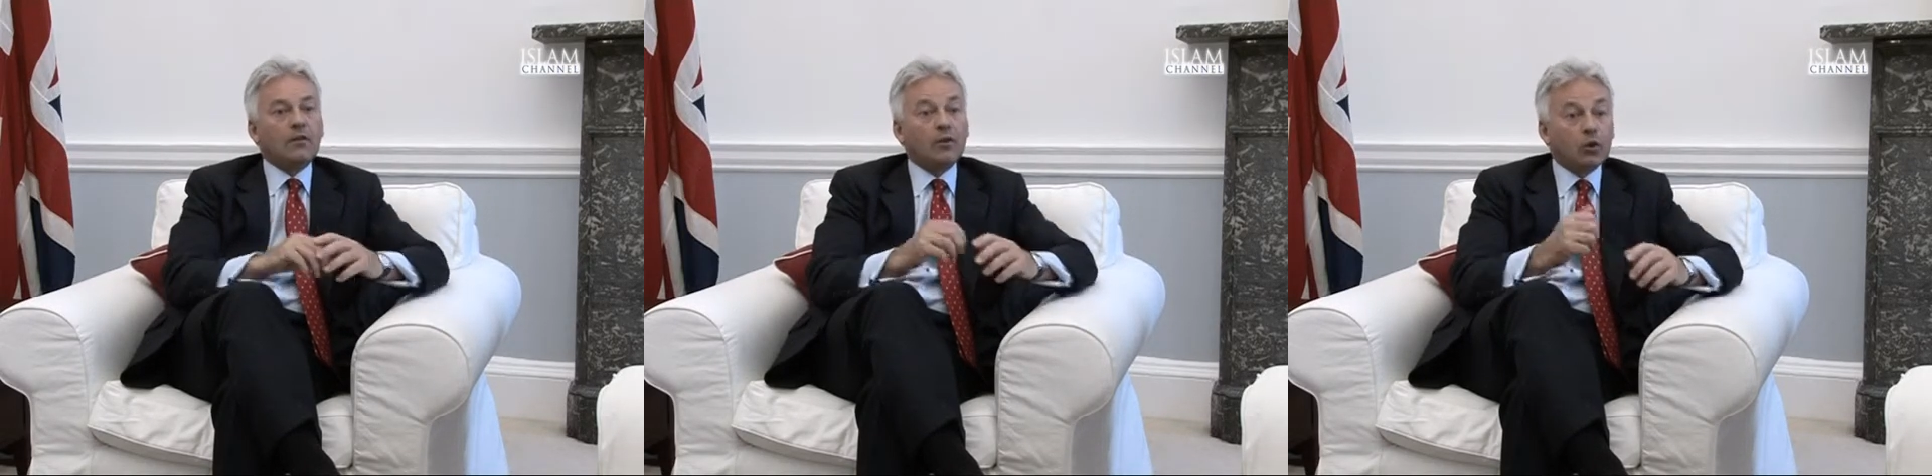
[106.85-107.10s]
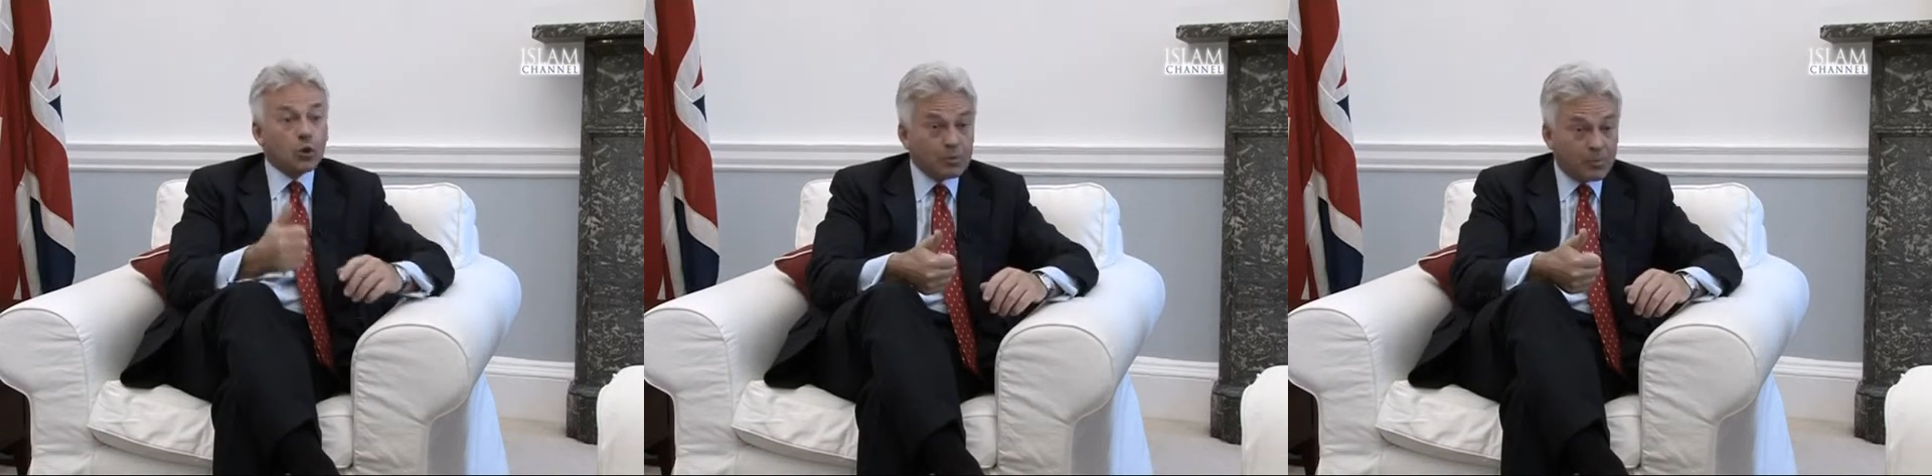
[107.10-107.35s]

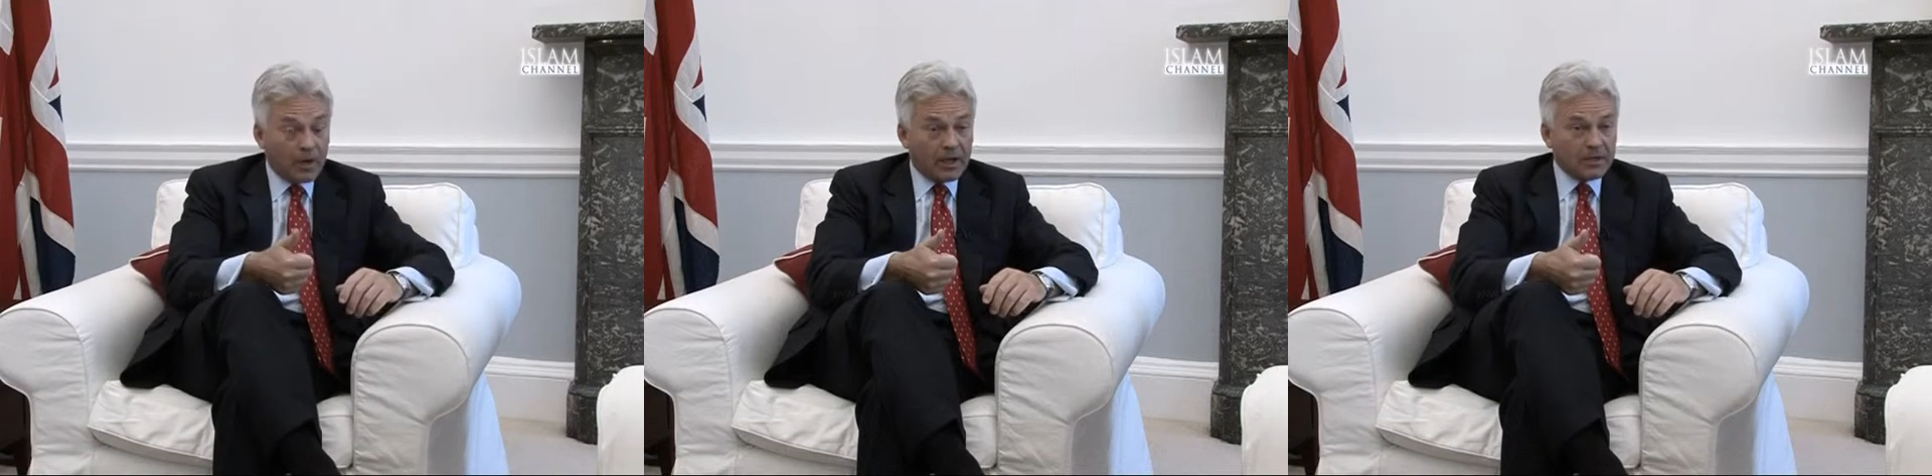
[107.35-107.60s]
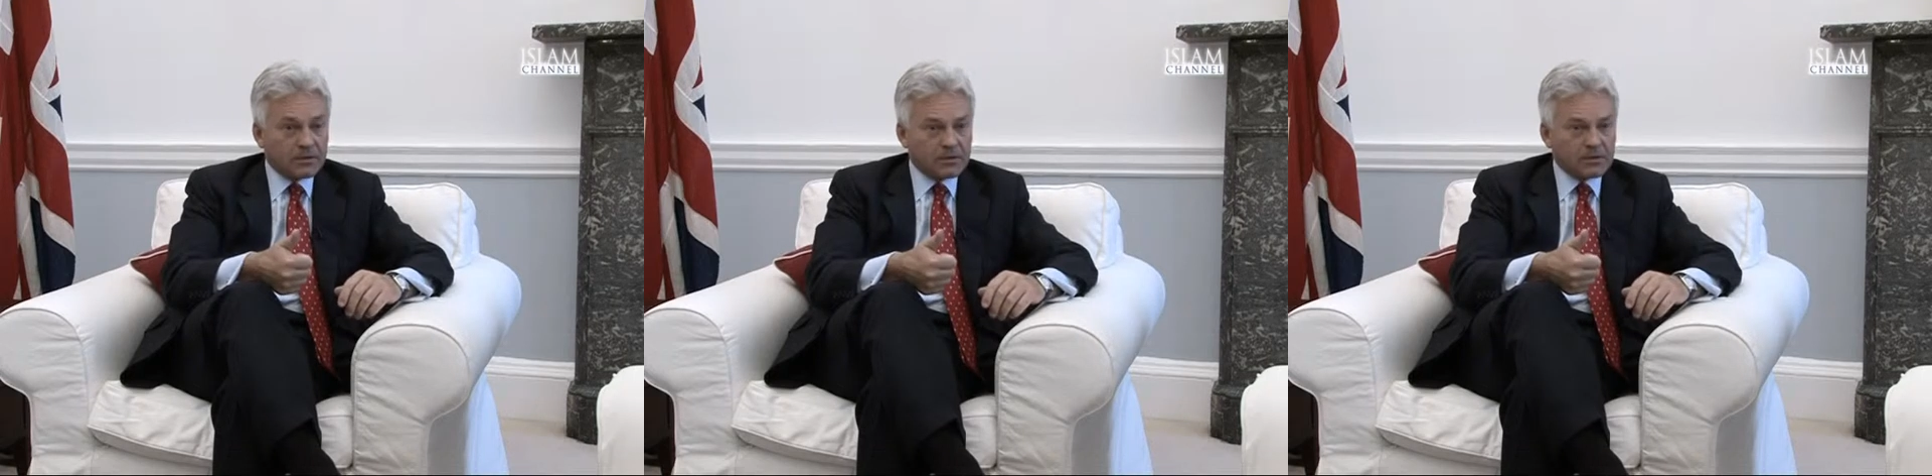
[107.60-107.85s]
The good
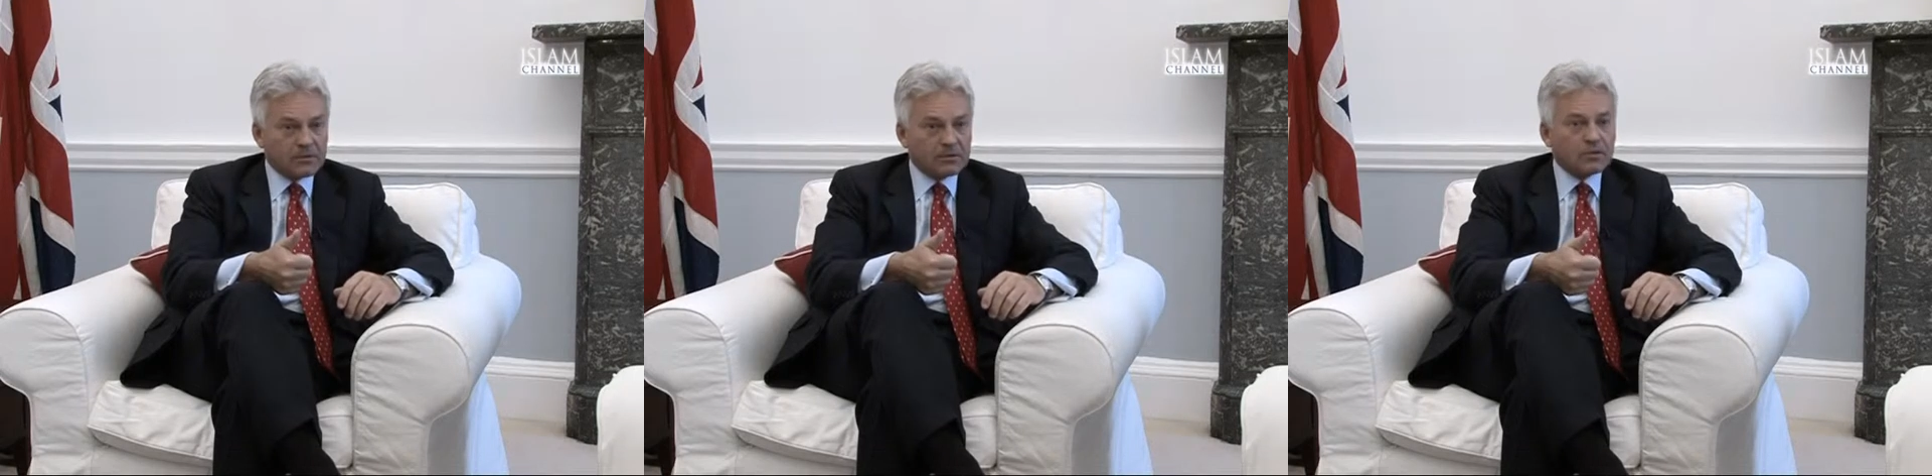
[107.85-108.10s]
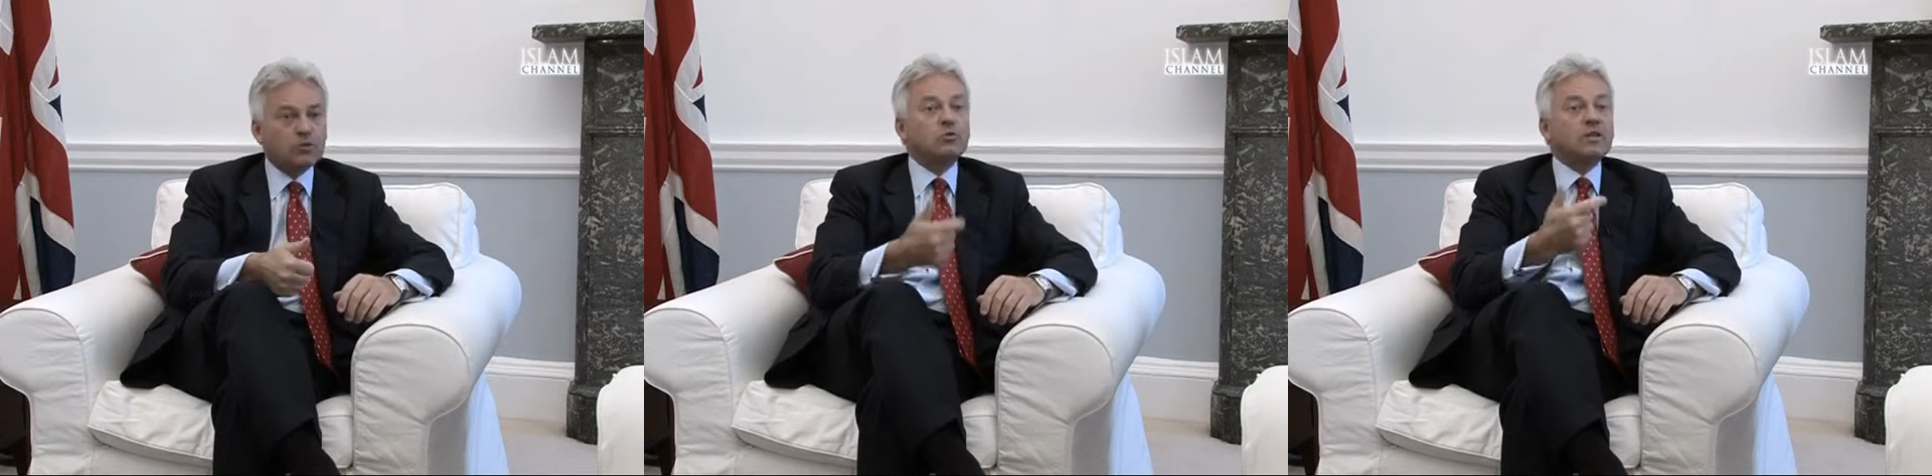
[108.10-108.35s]
brands do